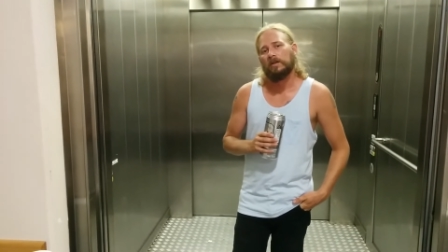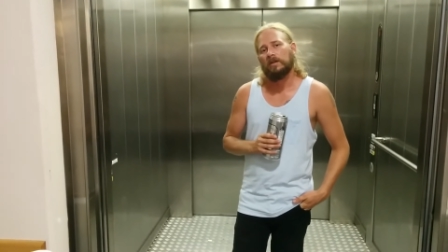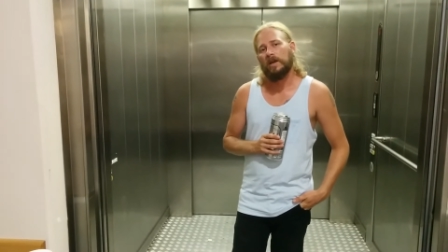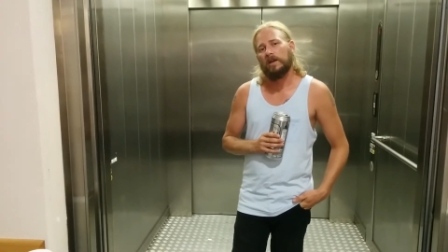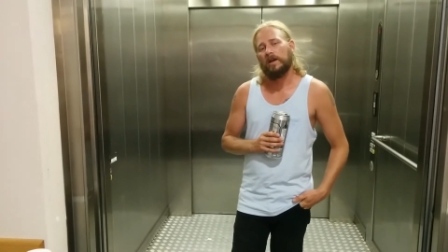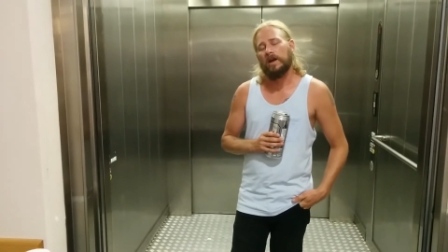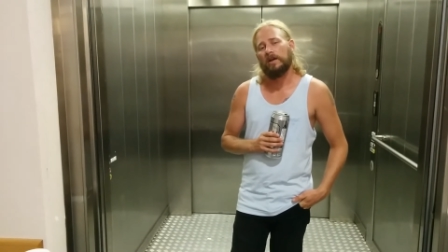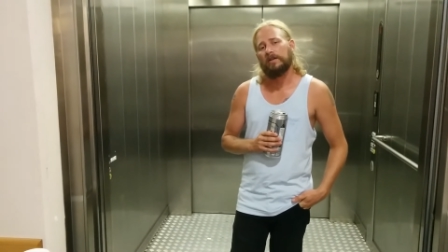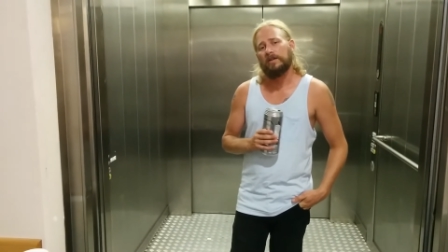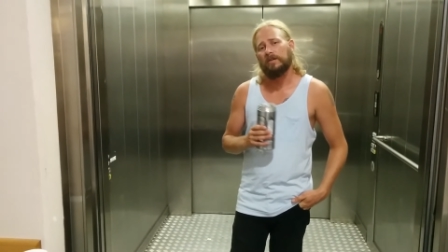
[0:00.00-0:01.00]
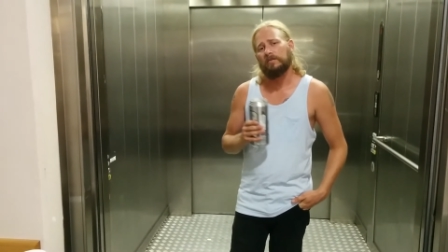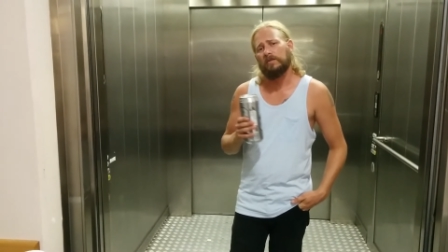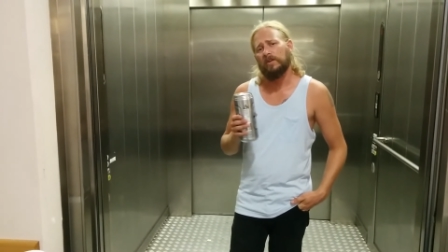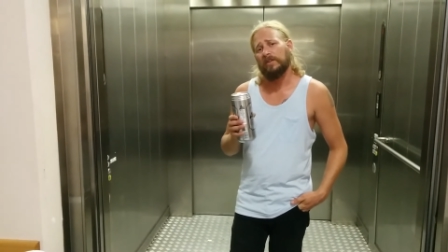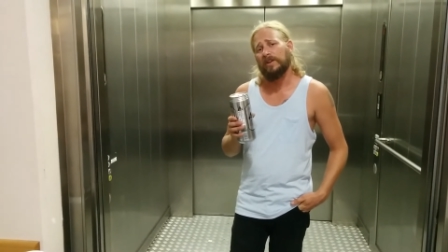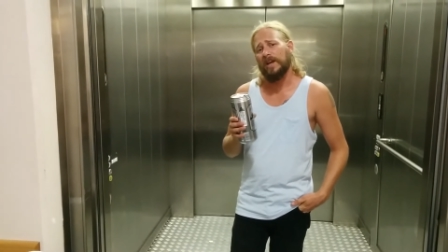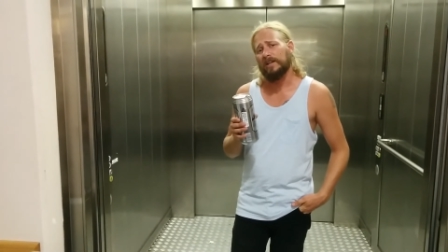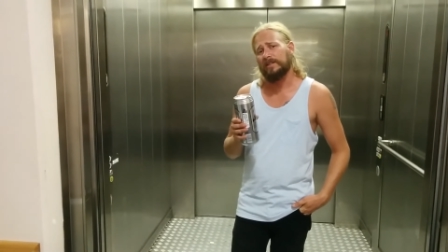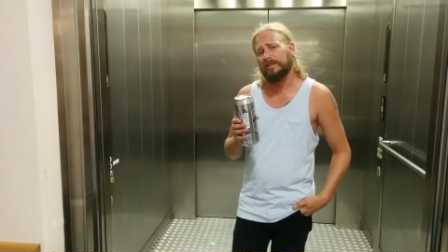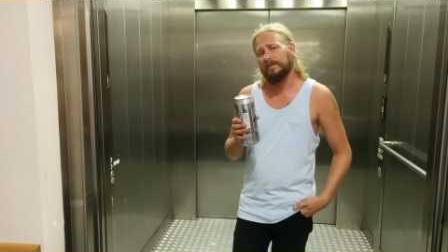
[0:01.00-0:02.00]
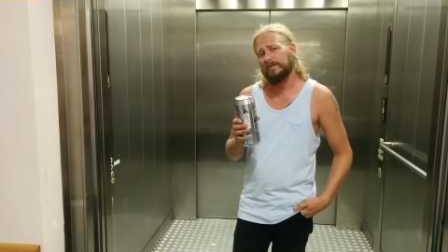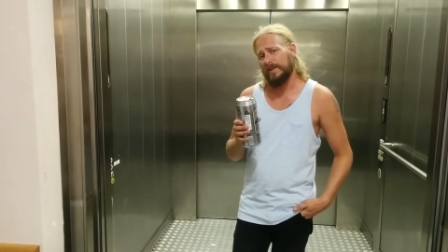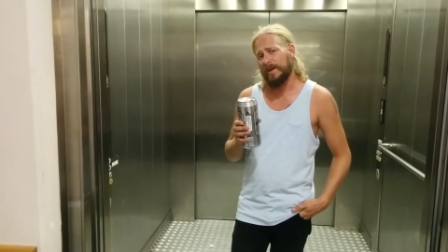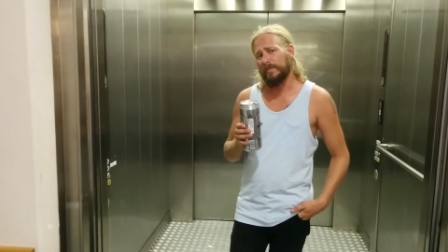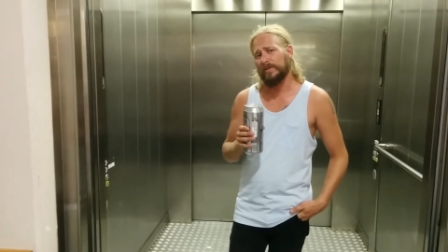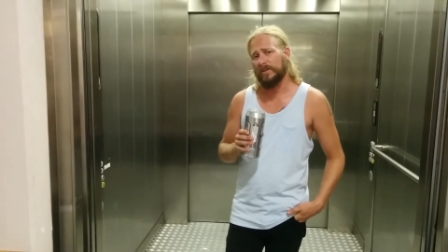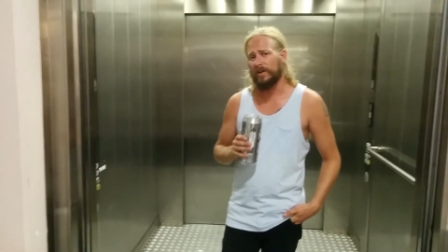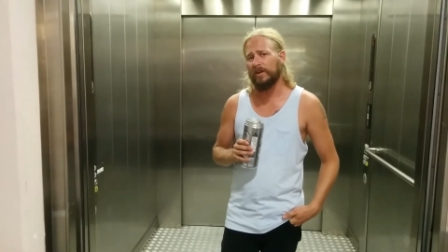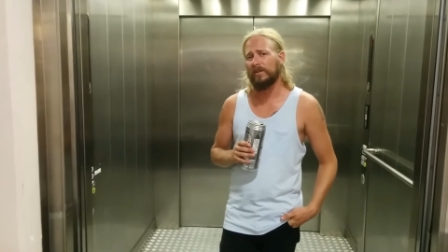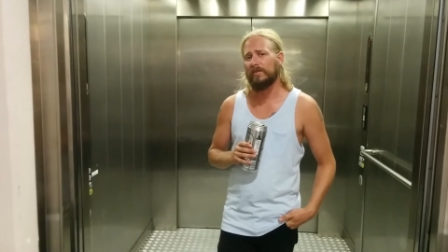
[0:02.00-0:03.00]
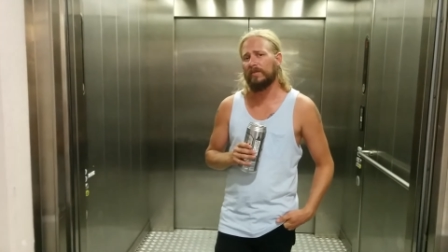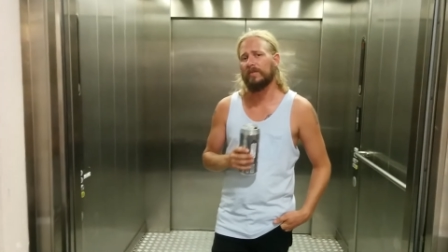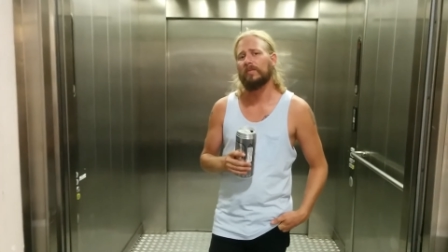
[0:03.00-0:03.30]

And uh, on the next episode,